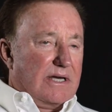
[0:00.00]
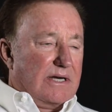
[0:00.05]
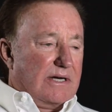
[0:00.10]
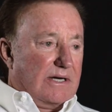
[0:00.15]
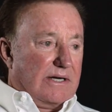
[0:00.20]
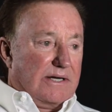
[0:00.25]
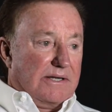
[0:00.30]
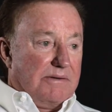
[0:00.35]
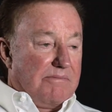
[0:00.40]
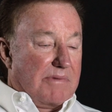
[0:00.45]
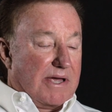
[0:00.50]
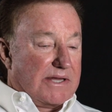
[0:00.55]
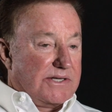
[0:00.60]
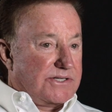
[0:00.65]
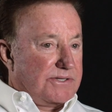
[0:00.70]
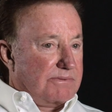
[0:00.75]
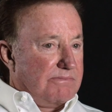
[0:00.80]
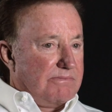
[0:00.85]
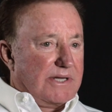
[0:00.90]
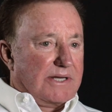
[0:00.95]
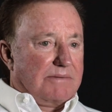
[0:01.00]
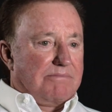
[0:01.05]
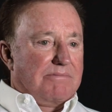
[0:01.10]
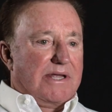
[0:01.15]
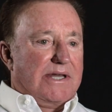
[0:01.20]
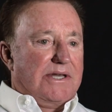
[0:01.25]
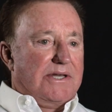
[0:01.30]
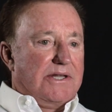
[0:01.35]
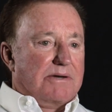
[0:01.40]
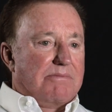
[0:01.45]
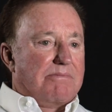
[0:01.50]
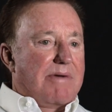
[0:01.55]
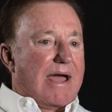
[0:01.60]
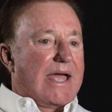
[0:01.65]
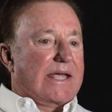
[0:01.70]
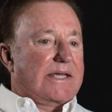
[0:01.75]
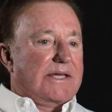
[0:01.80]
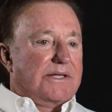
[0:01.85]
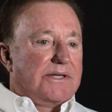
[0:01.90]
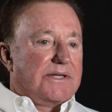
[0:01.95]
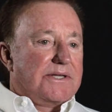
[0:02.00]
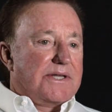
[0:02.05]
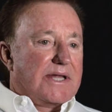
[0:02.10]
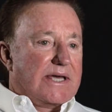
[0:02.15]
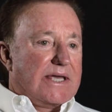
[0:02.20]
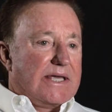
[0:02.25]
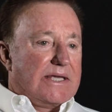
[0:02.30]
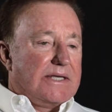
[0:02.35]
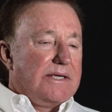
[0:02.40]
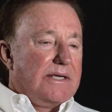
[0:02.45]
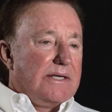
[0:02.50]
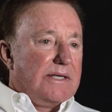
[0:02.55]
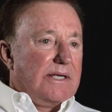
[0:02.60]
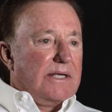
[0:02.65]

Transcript: Uh, it made some big media back in the day.